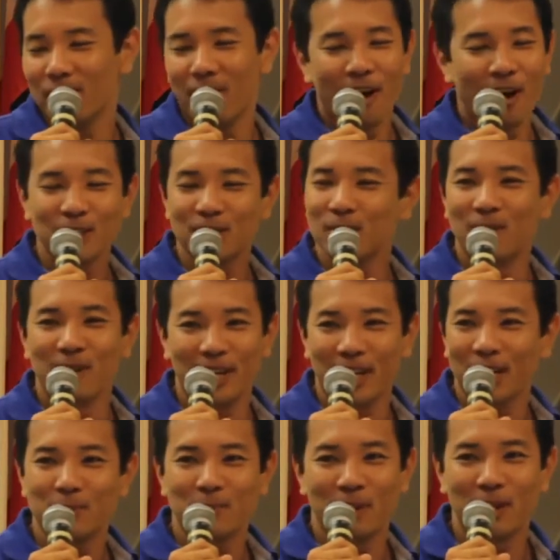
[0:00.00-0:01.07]
awesome learning
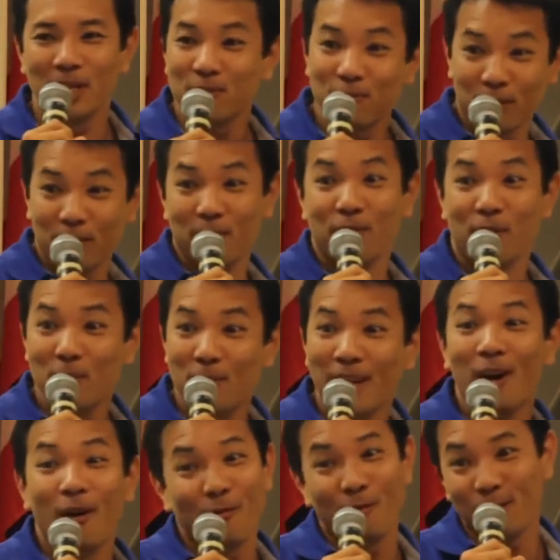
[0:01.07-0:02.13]
experience for me, I
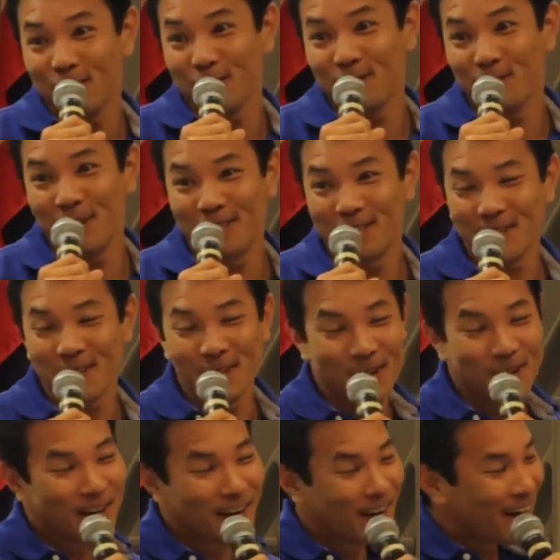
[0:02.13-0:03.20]
hope for the students
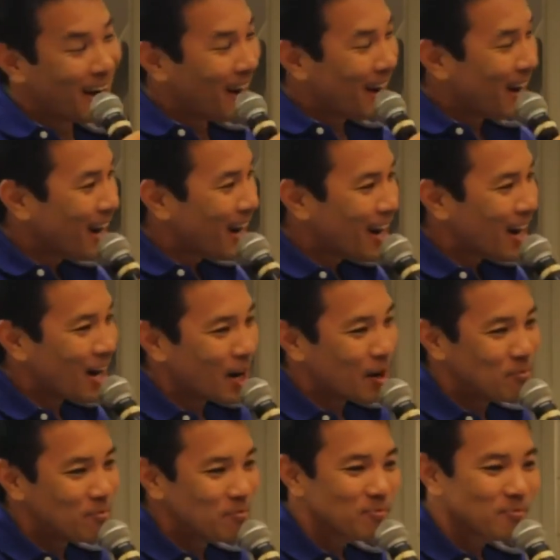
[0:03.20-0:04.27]
too.
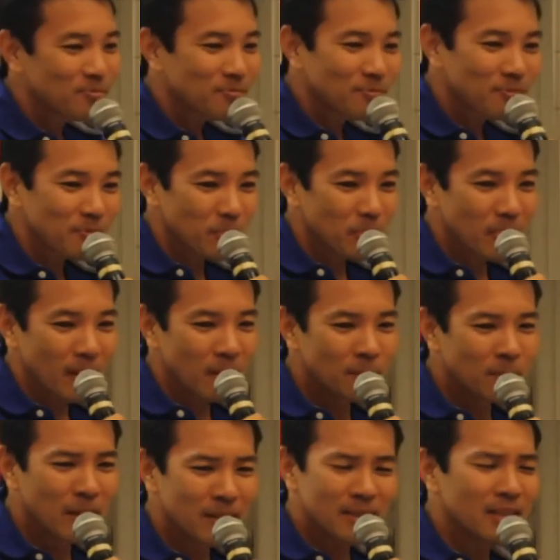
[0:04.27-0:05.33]

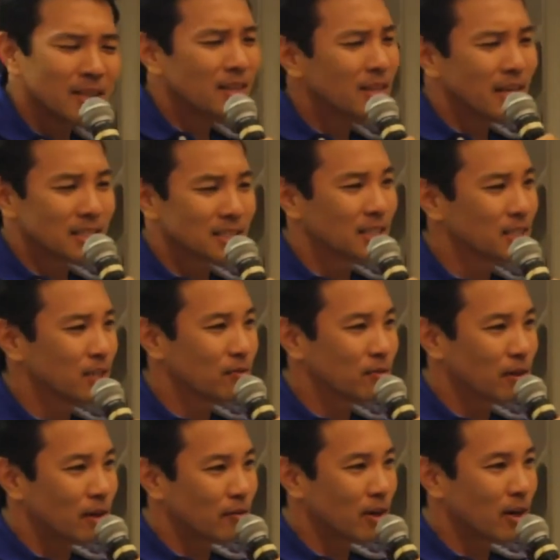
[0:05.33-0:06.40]
But the essence
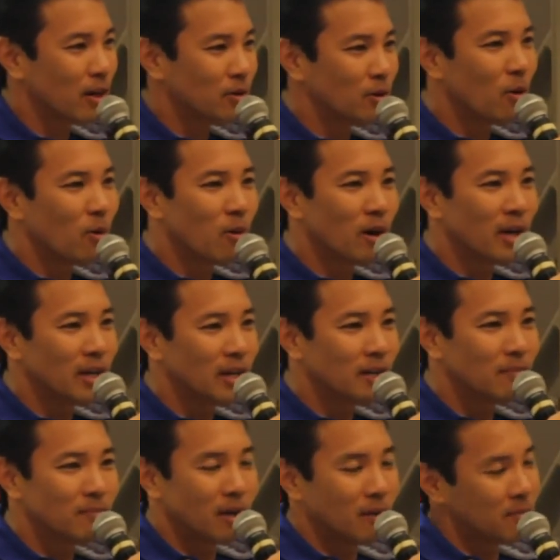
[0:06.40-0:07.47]
of Kanu Hawaii,
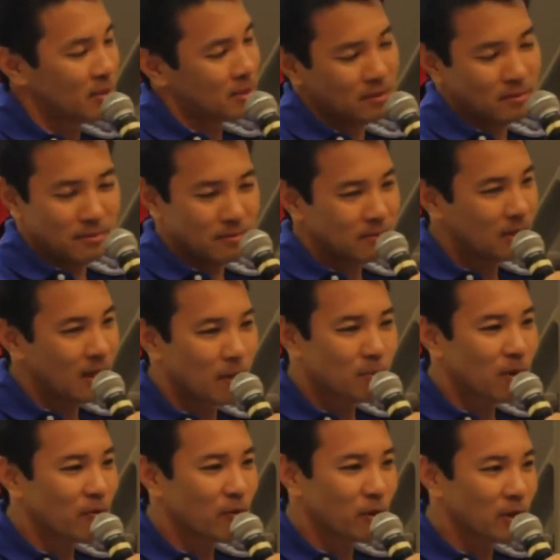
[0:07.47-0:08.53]
it's a
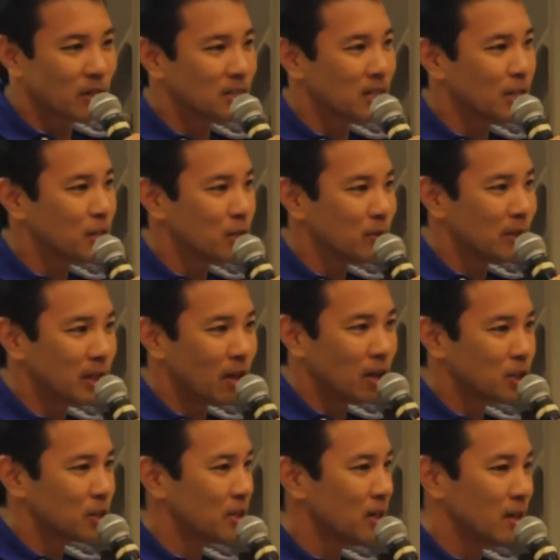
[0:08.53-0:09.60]
nonprofit organization. We
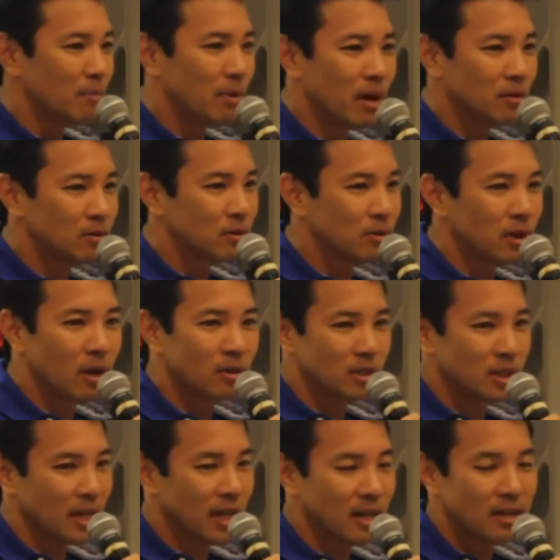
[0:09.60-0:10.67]
launched it in about
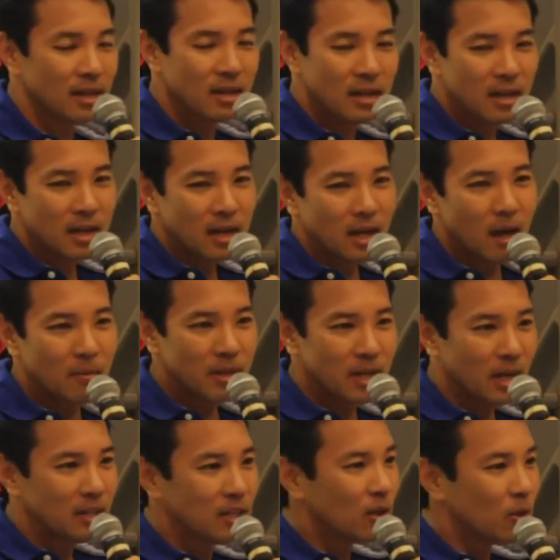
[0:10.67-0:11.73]
2008. And the
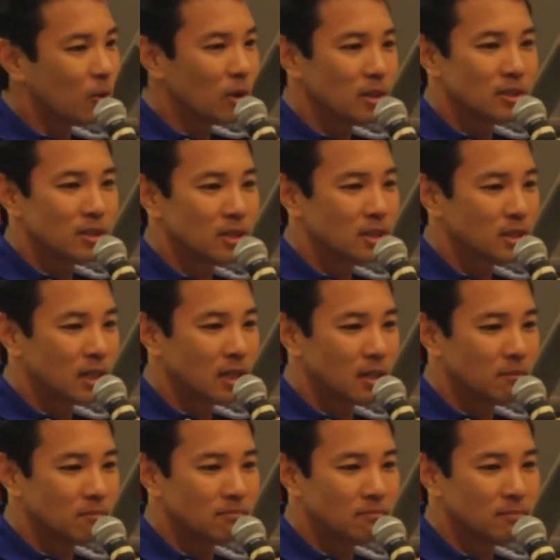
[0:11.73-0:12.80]
idea was
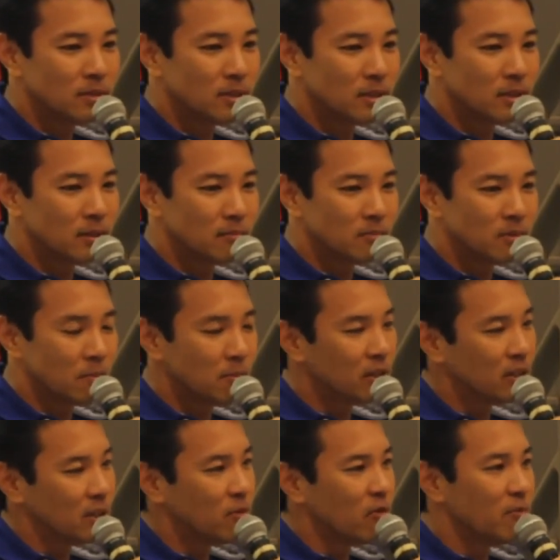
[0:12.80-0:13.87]
to build
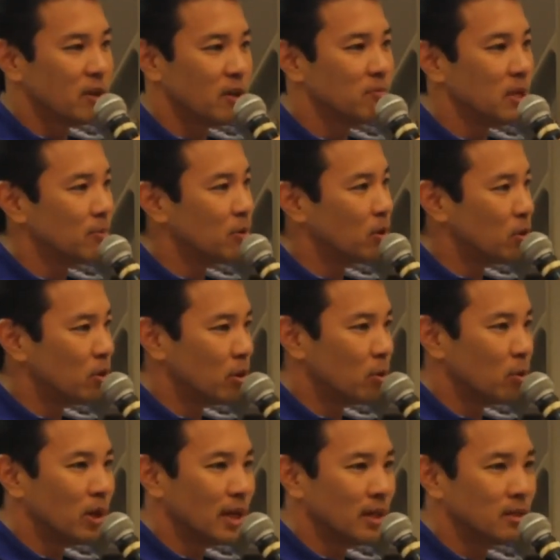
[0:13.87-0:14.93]
a movement of people who were
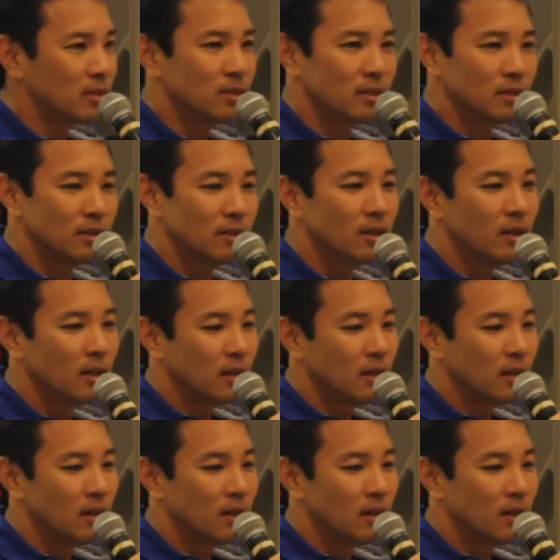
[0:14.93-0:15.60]
willing to